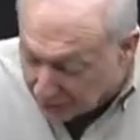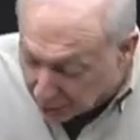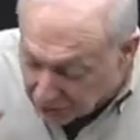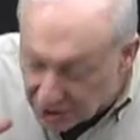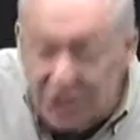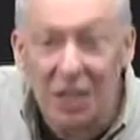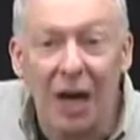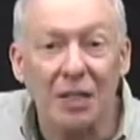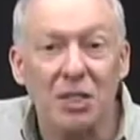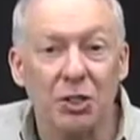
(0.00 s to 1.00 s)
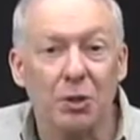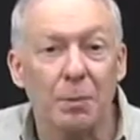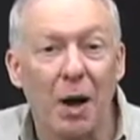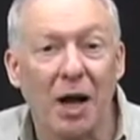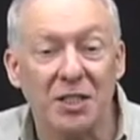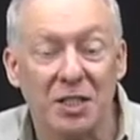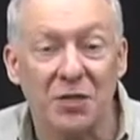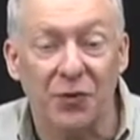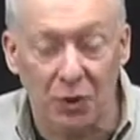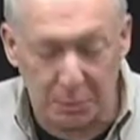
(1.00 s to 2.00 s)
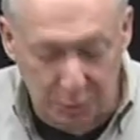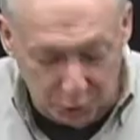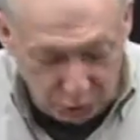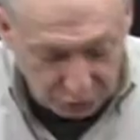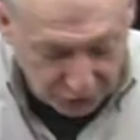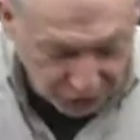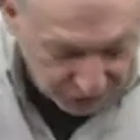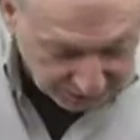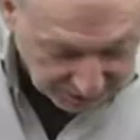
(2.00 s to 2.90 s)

goes inside this little box that's full of balloons.